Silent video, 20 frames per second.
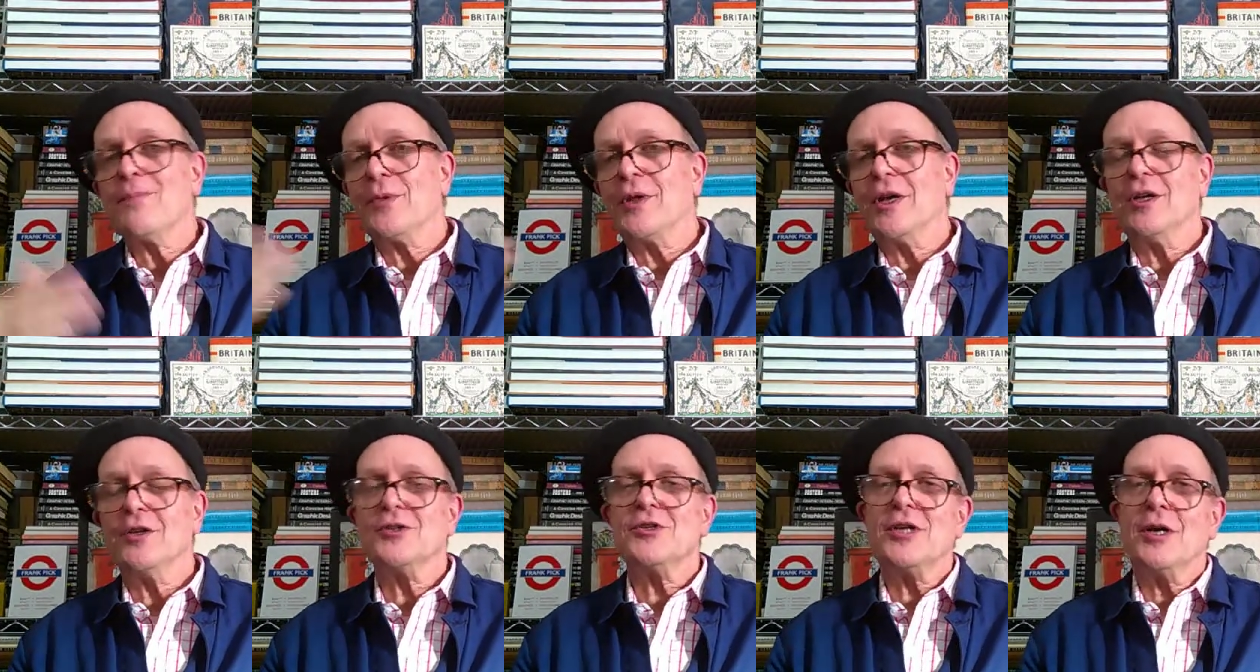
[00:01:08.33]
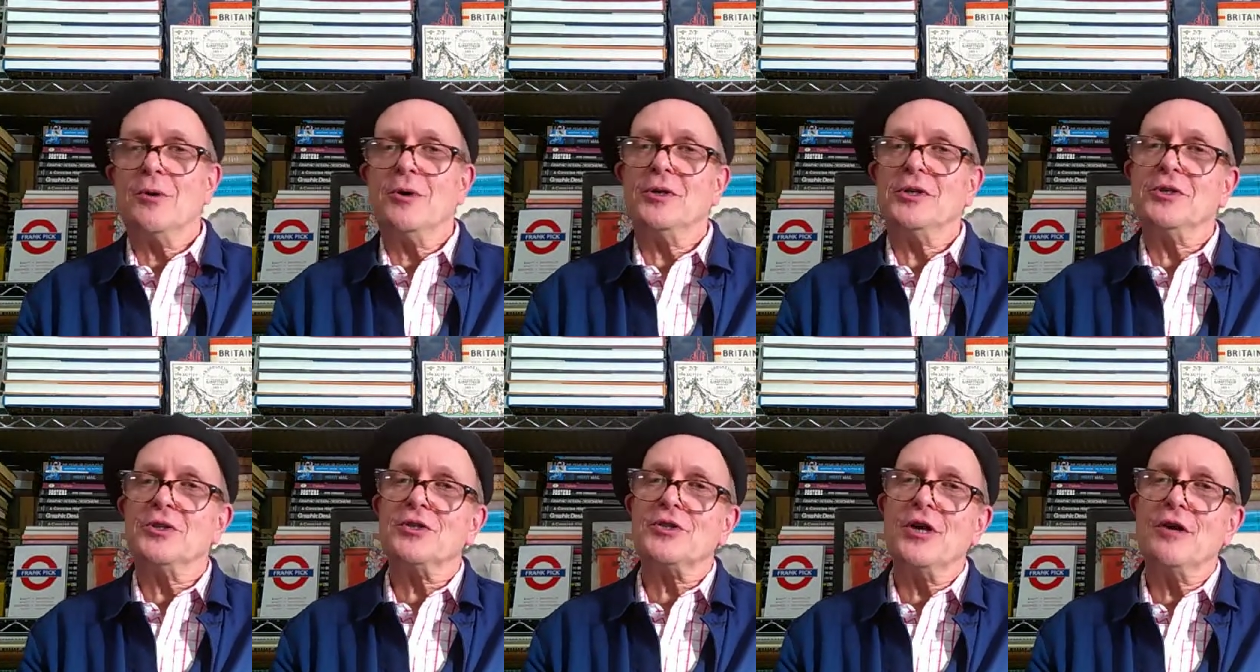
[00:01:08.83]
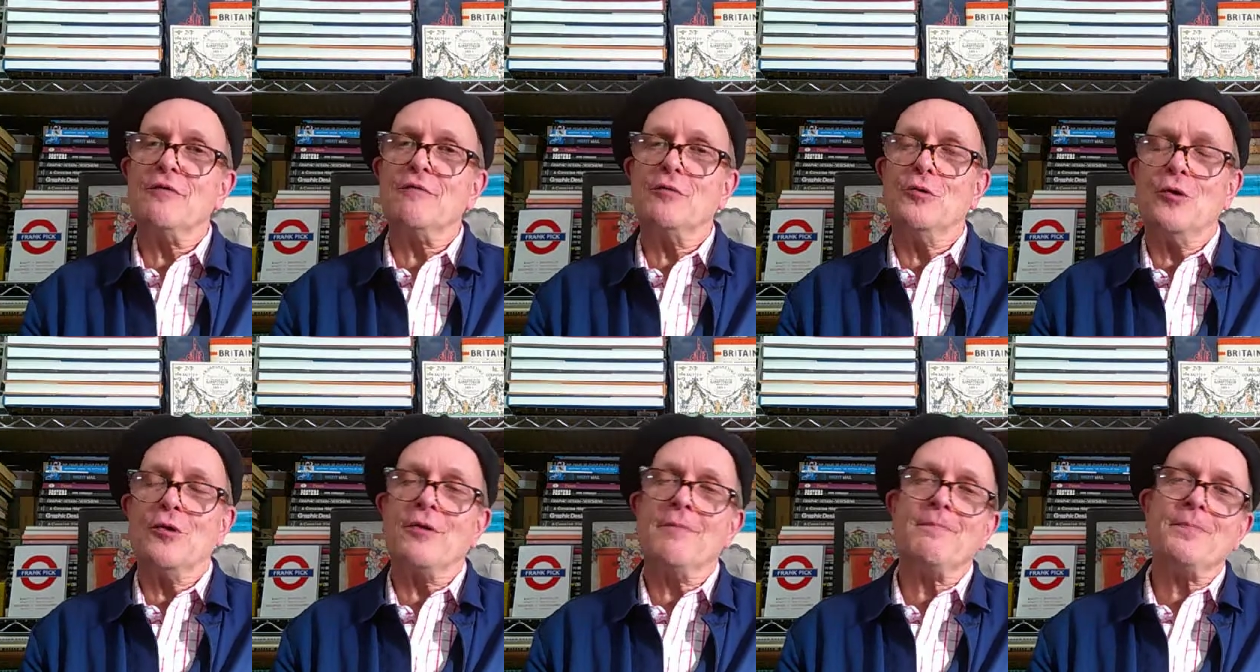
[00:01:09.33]
and so on and so
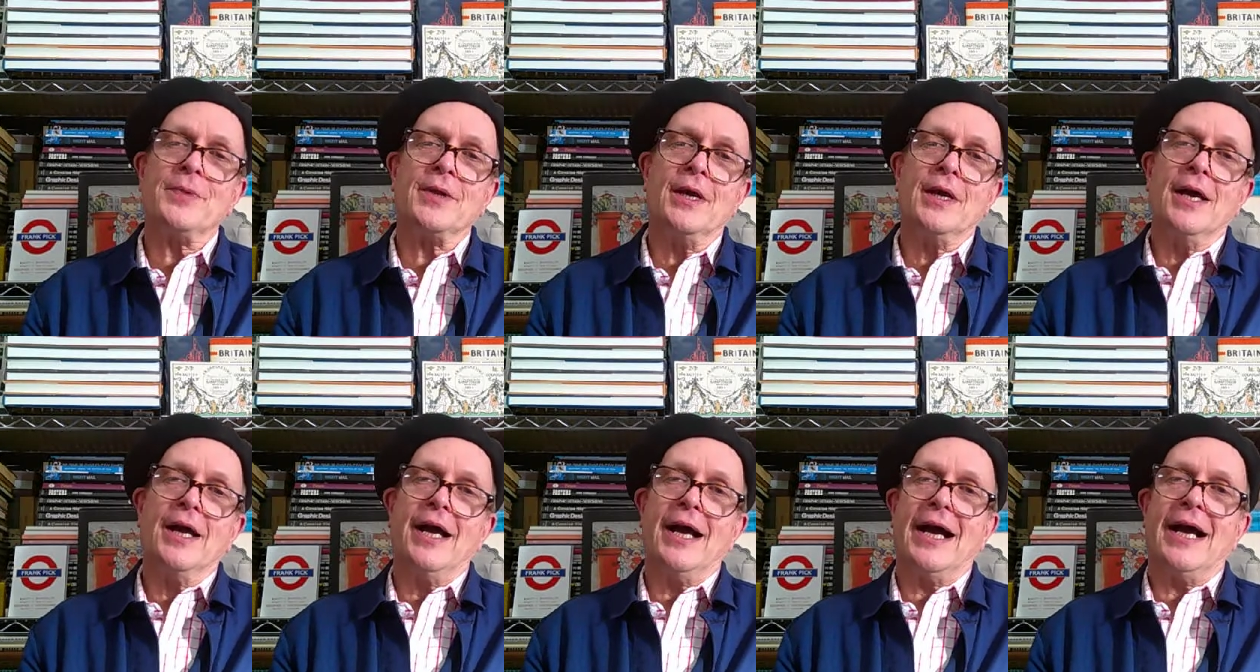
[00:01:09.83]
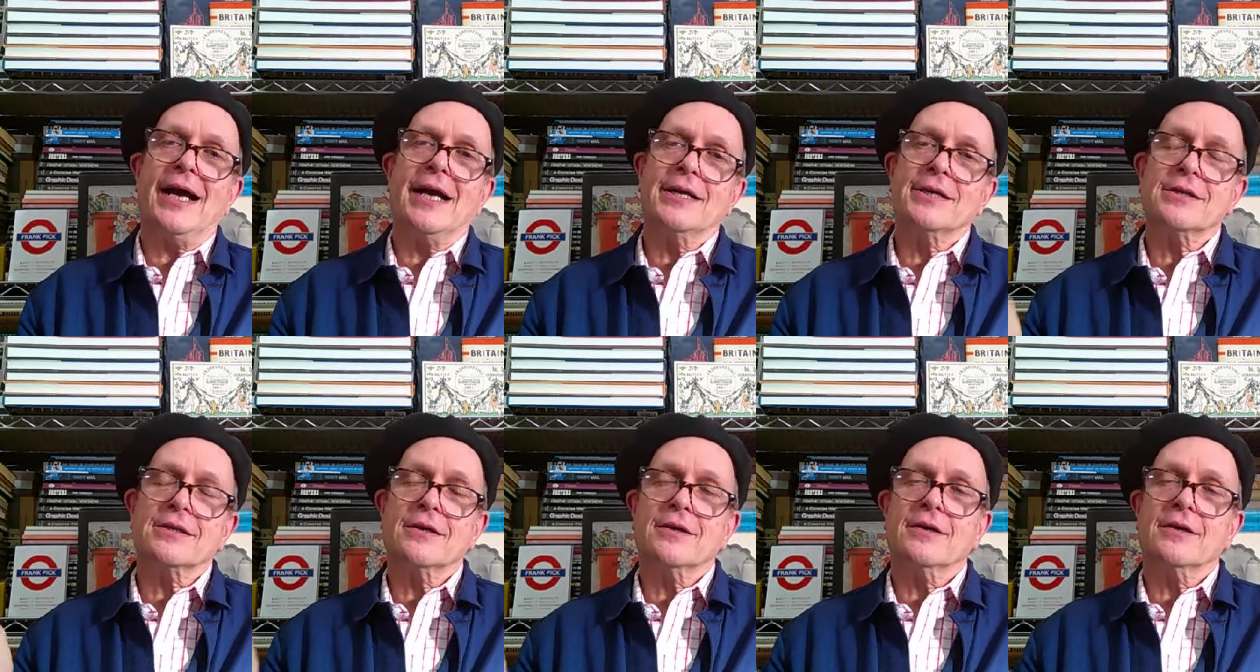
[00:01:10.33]
forth. And